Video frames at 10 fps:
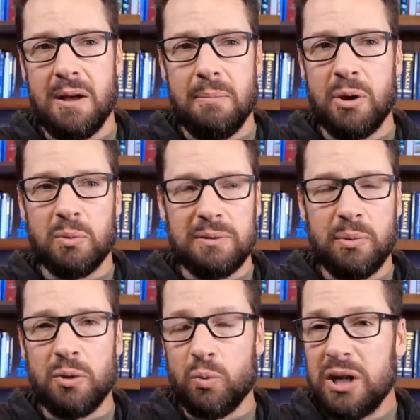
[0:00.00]
But
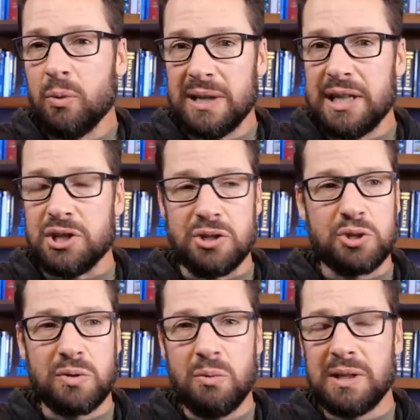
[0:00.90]
but real religion,
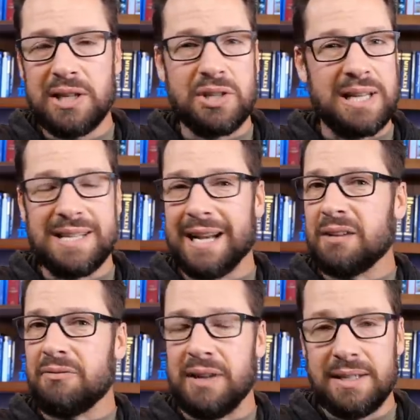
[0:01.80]
true religion is not
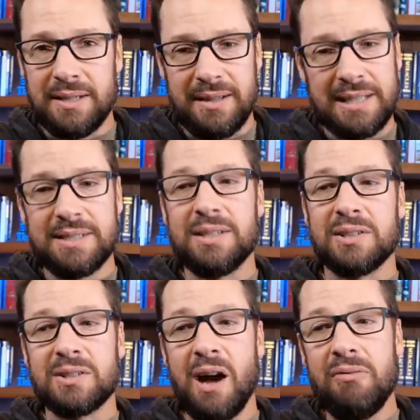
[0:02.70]
invented, it's
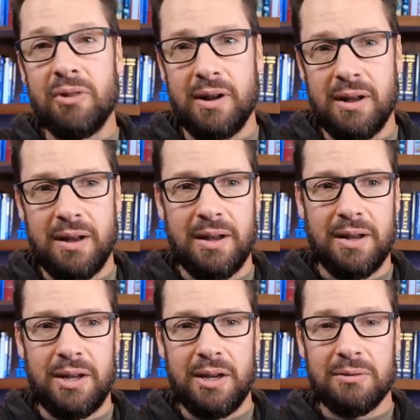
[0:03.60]
discovered.
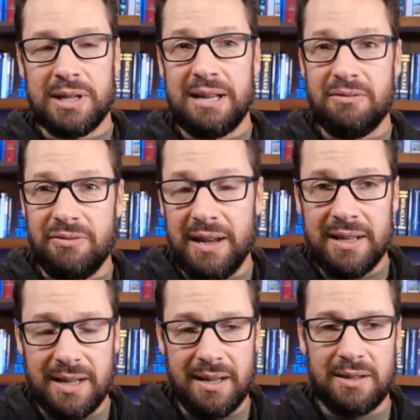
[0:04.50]
You don't
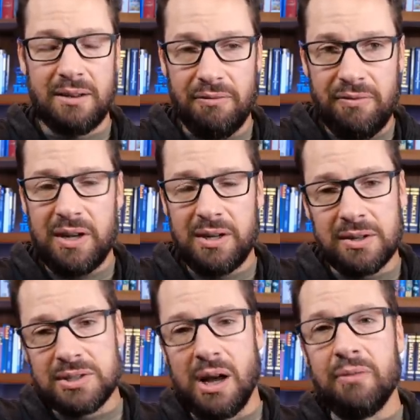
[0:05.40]
invent it to fit
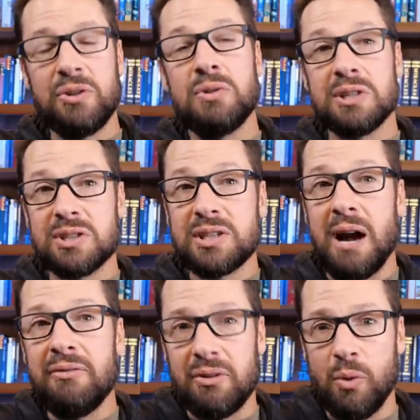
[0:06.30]
yourself, you
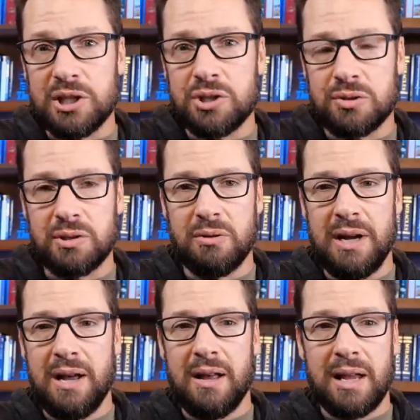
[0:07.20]
discover what's true.
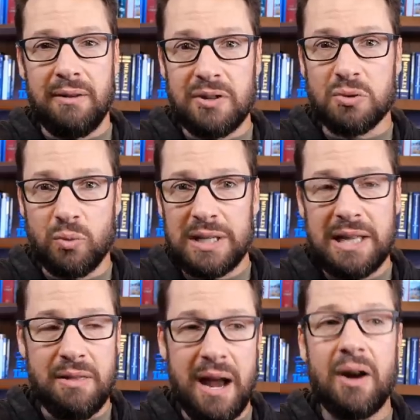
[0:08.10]
Like if it's
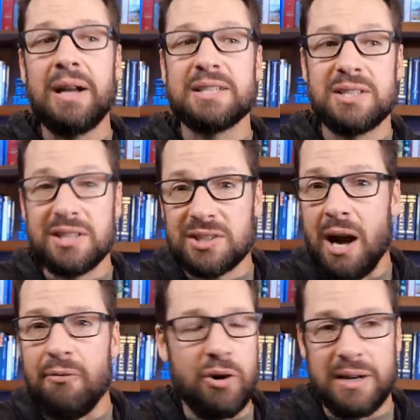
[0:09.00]
really there, it's
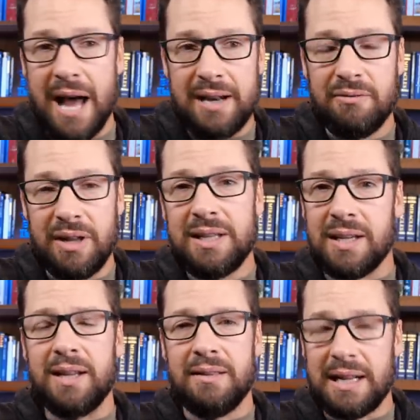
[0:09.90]
discovered, not
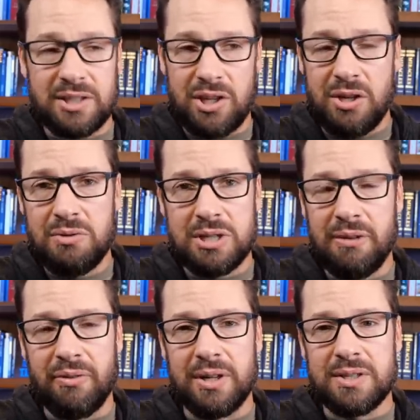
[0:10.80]
invented. That's a huge
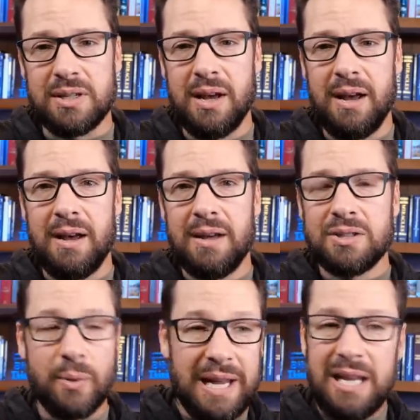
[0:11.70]
difference.
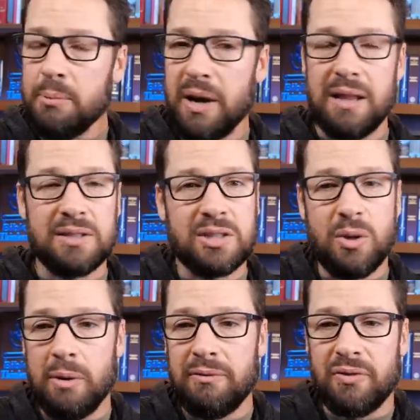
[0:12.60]
So anybody that's
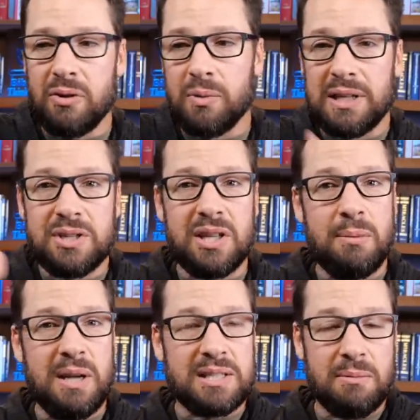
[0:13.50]
going for the religion
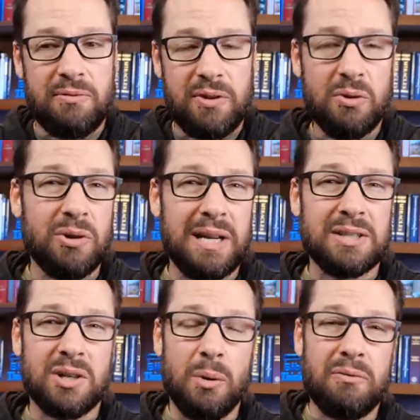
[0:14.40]
that makes them feel good
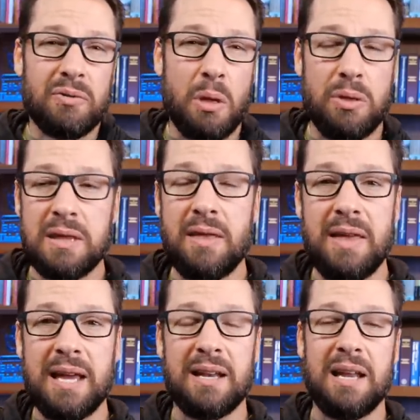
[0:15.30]
is going for the thing that
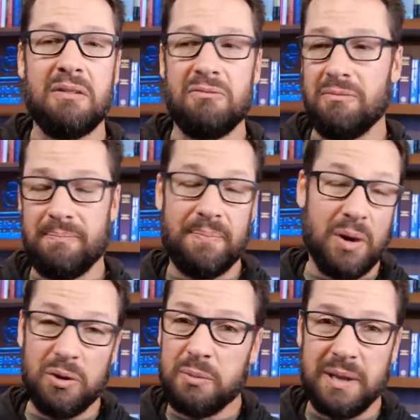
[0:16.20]
they can in,
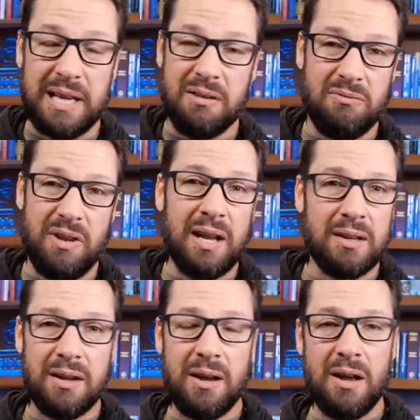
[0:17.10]
ultimately
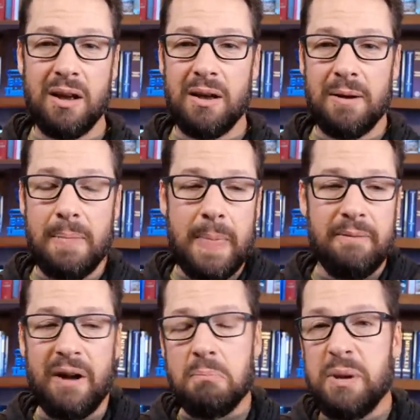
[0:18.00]
invent
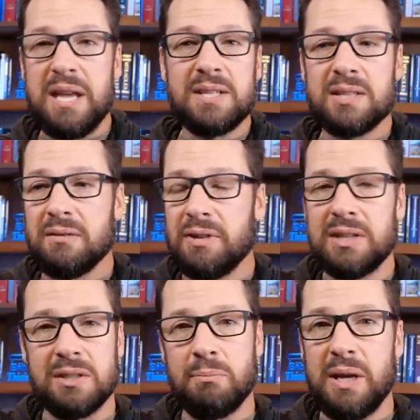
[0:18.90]
find pieces of
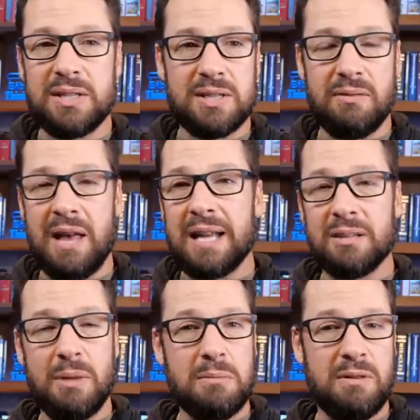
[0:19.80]
this and pieces of that
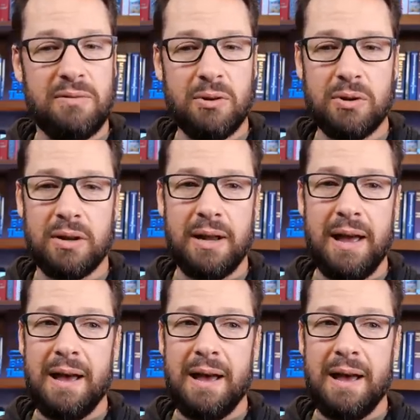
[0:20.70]
to make me feel good.